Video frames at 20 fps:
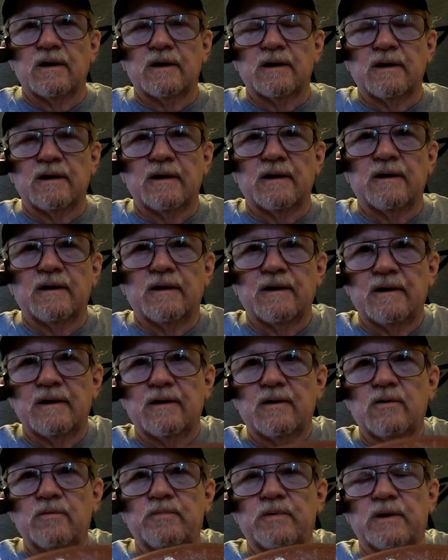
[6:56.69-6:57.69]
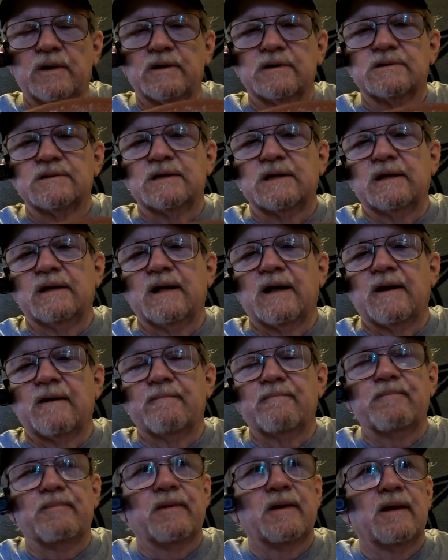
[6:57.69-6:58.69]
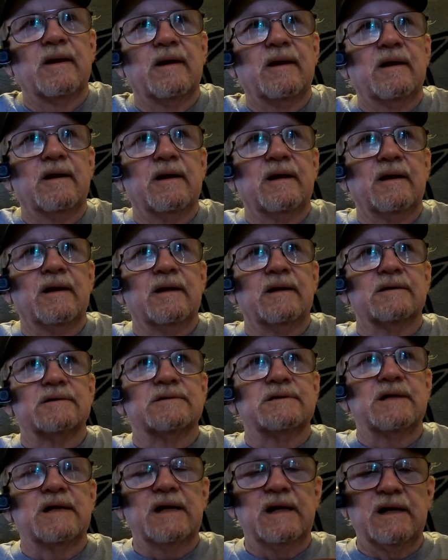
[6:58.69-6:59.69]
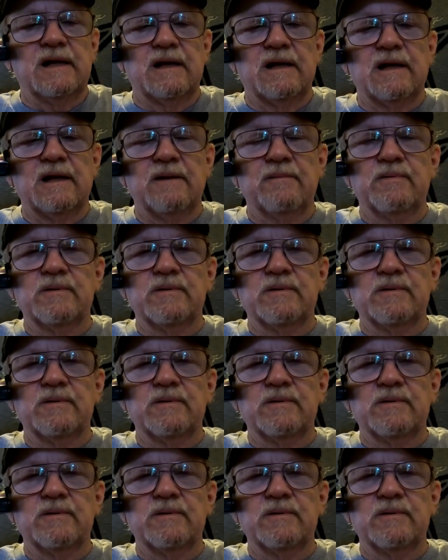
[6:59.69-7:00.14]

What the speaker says: I hope you can see that. His T, he